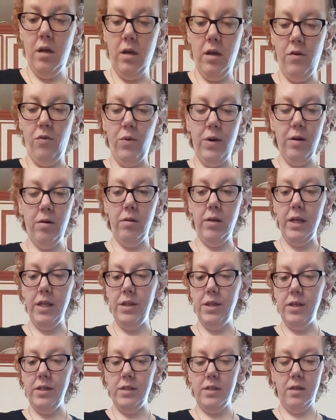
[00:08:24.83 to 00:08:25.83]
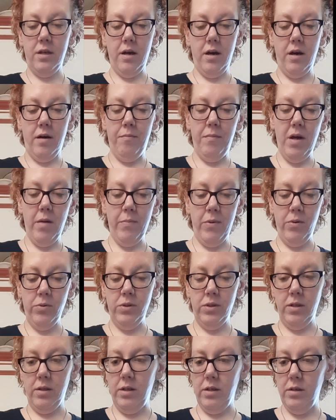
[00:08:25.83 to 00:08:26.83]
If we don't like this, I'm not
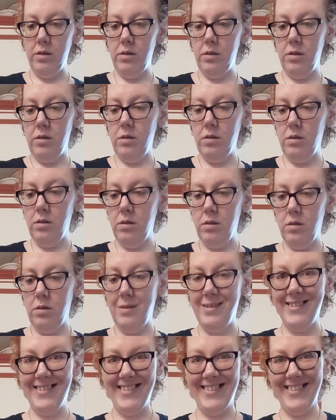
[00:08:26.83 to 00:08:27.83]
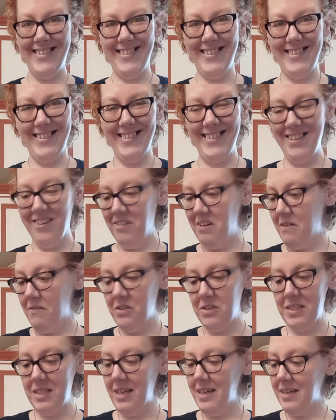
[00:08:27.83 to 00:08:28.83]
posting this. You'll
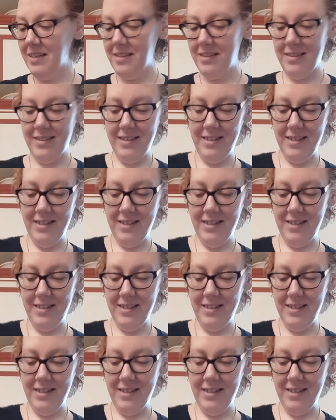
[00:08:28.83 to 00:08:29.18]
never see it.